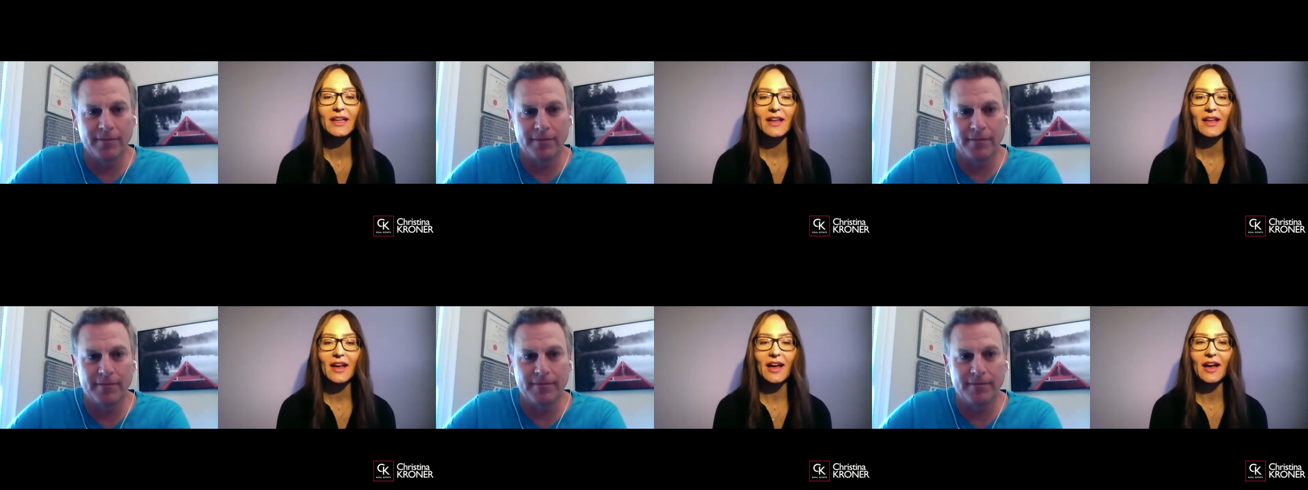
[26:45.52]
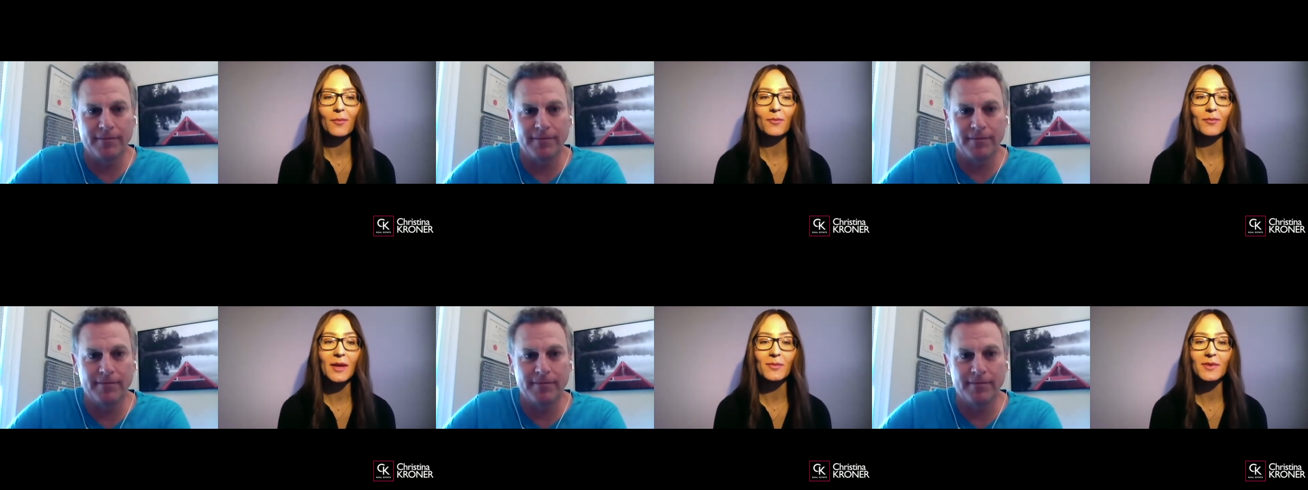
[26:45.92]

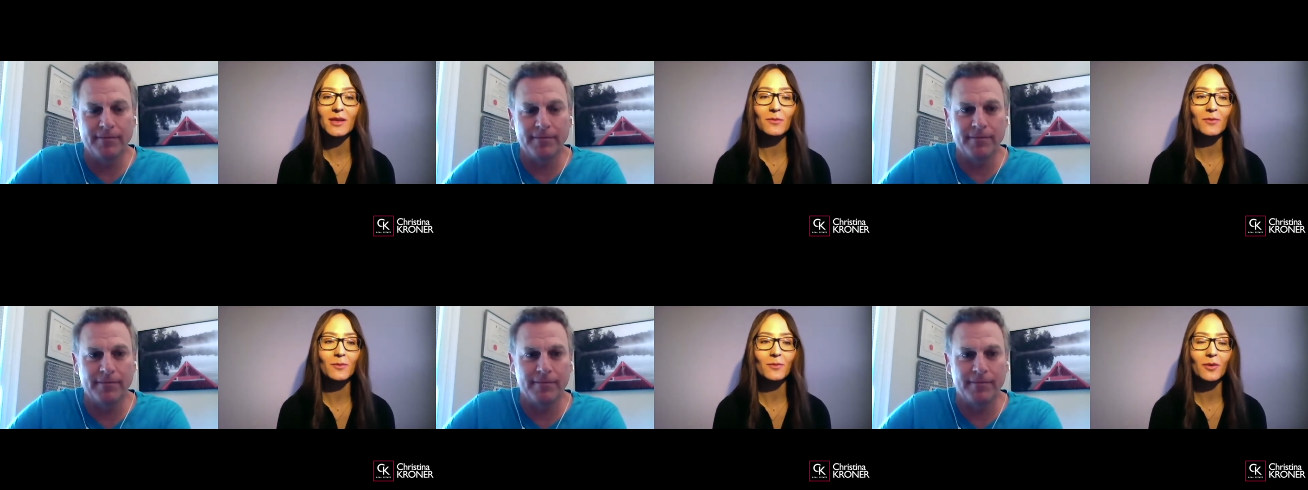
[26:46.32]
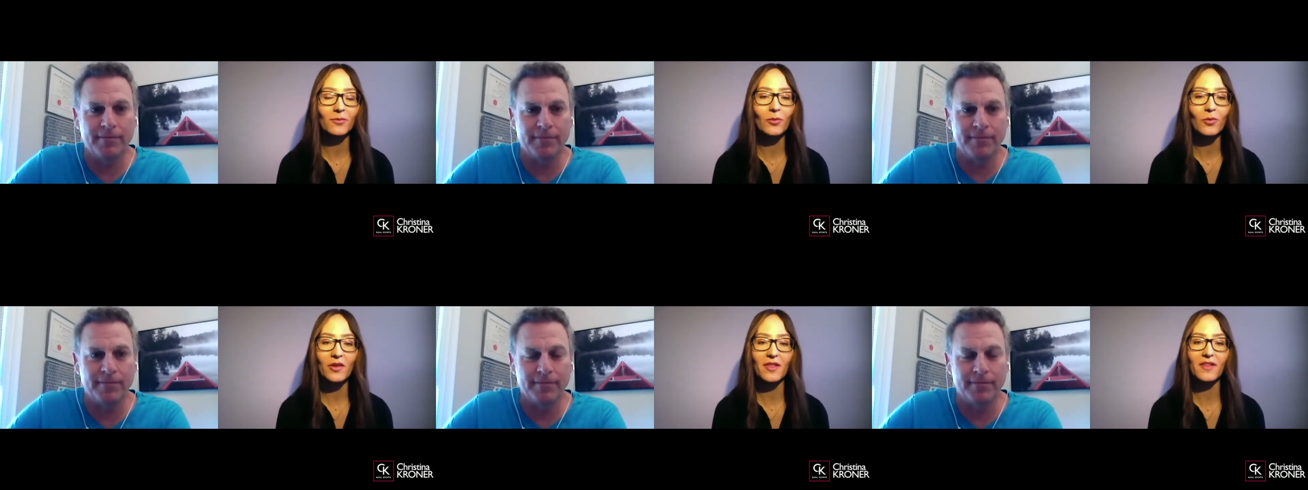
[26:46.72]
Speaker 1: Um, maybe even
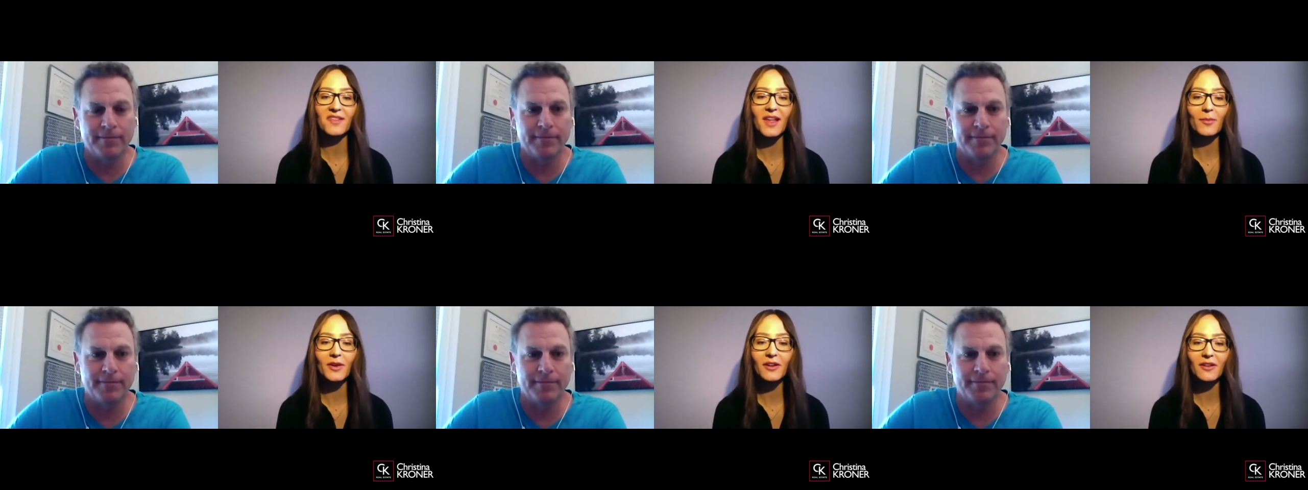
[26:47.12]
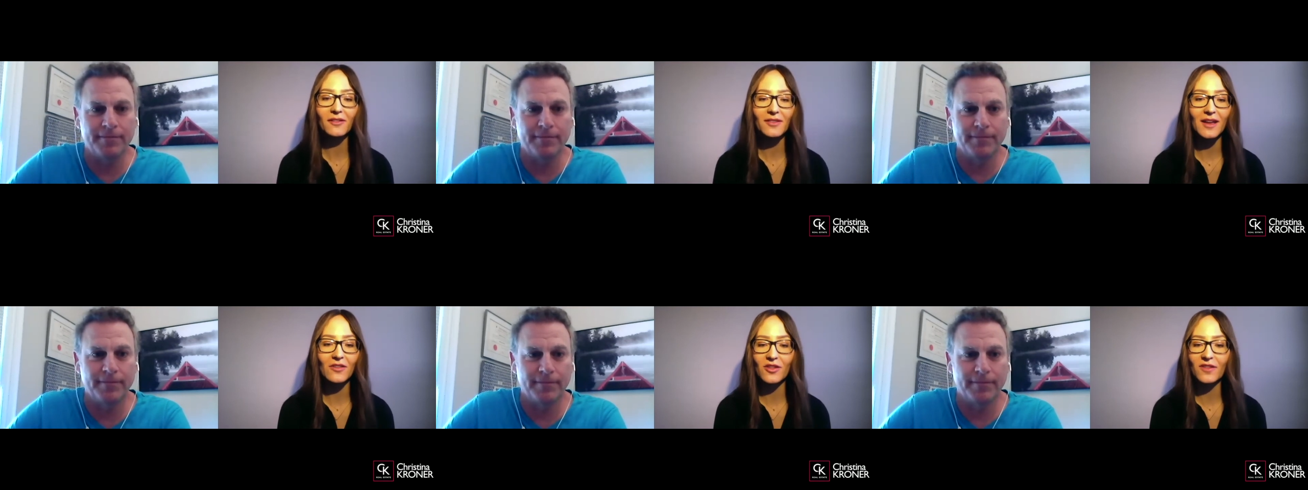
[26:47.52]
before the summer,
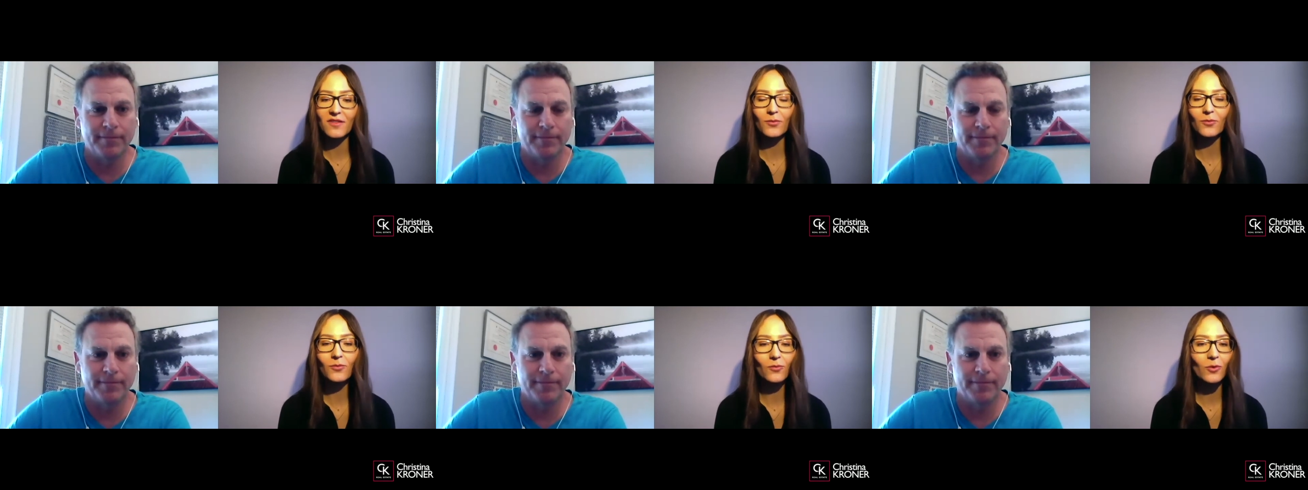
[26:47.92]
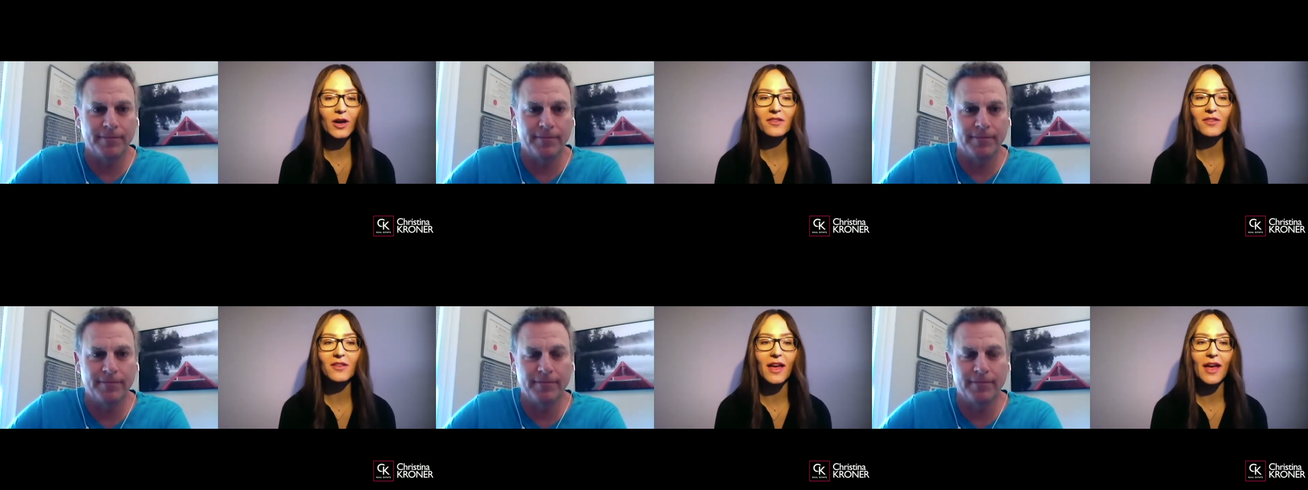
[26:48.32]
they just
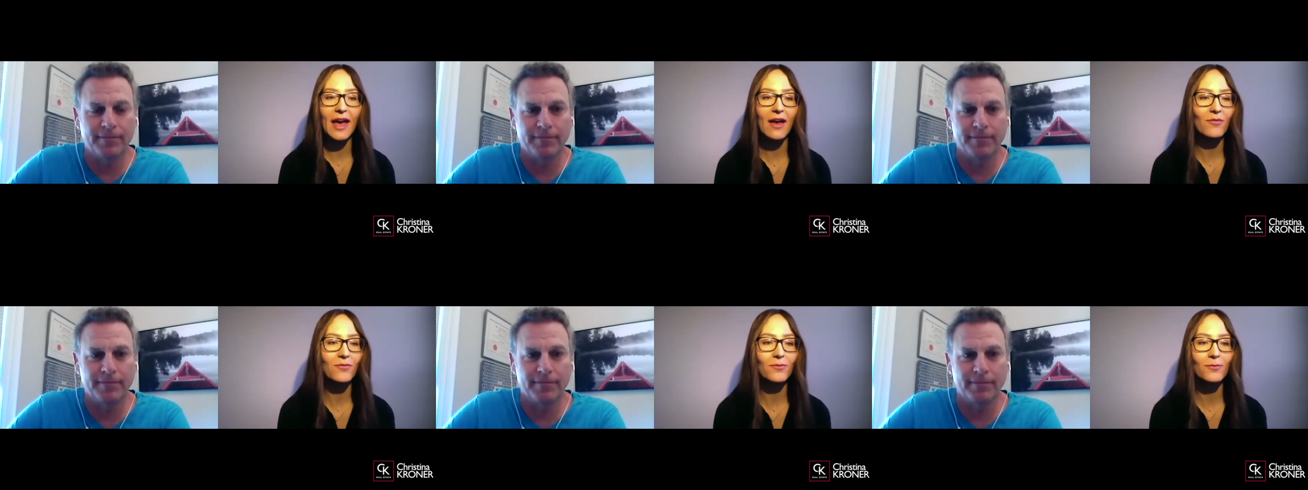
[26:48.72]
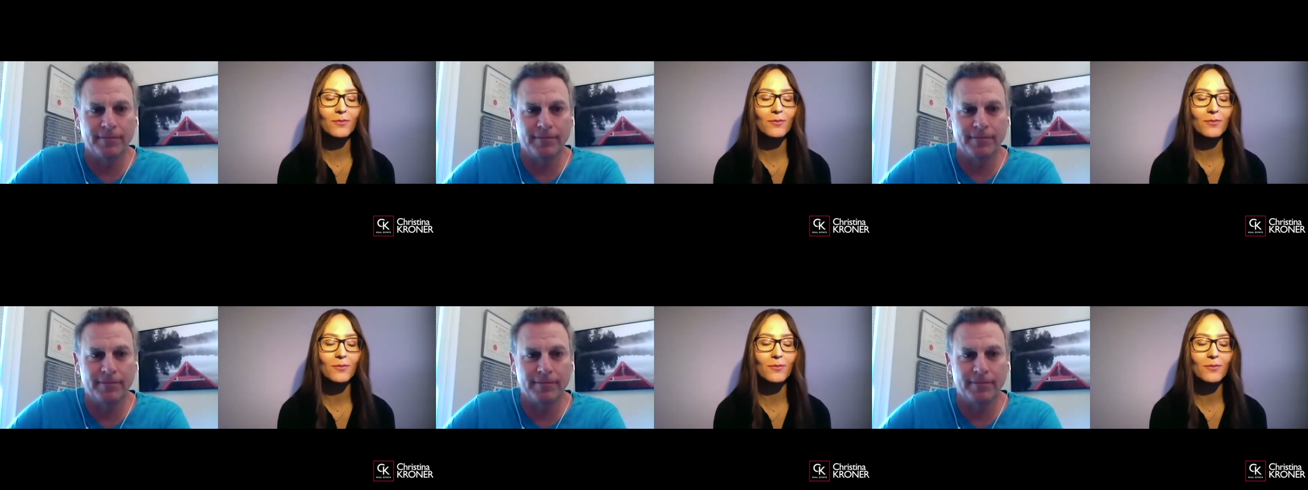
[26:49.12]
want to have